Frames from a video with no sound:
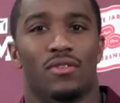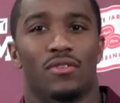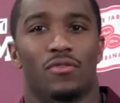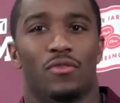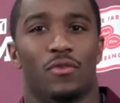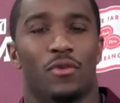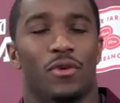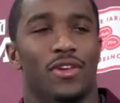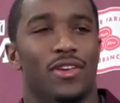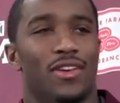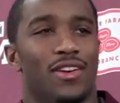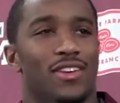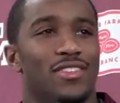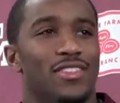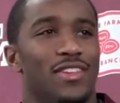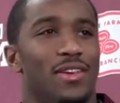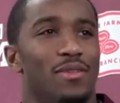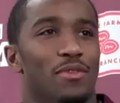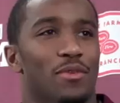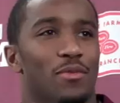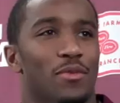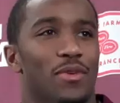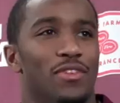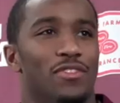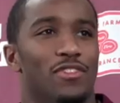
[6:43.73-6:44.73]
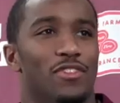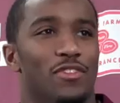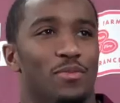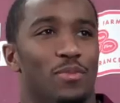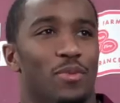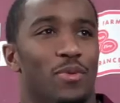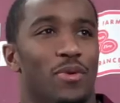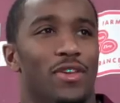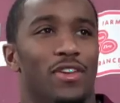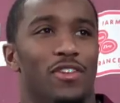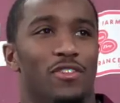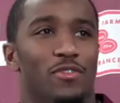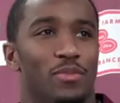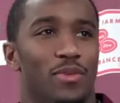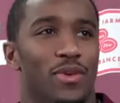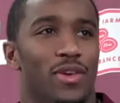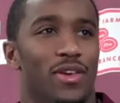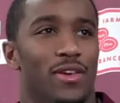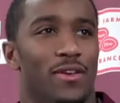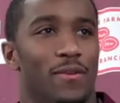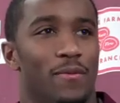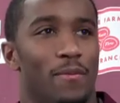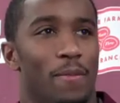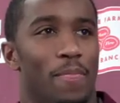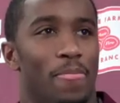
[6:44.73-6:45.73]
for a young team to reach this point is
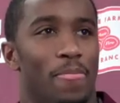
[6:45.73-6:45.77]
big.